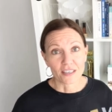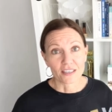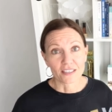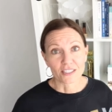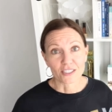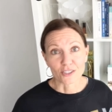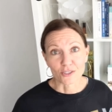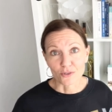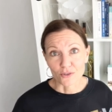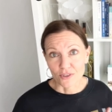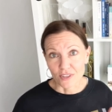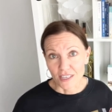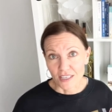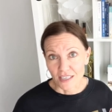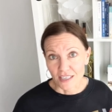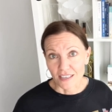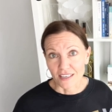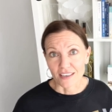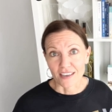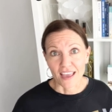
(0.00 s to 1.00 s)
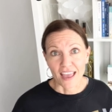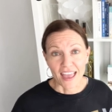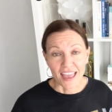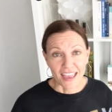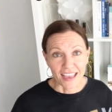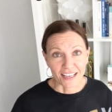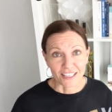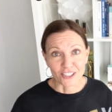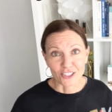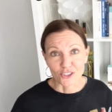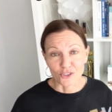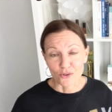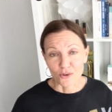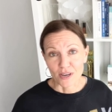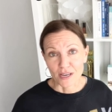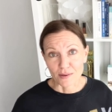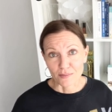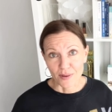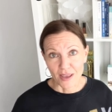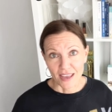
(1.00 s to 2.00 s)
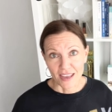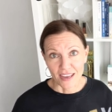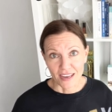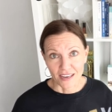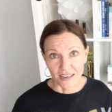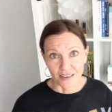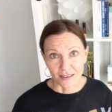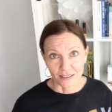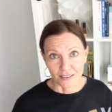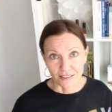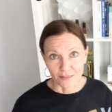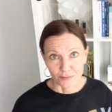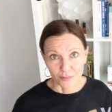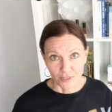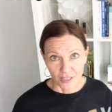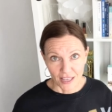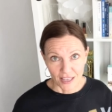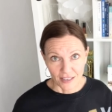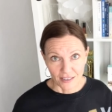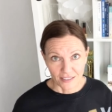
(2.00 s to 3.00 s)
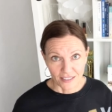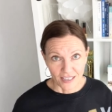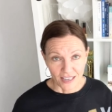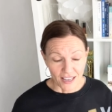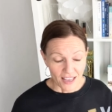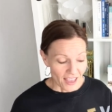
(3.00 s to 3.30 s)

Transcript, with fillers: soothing, aches, joint pain blend.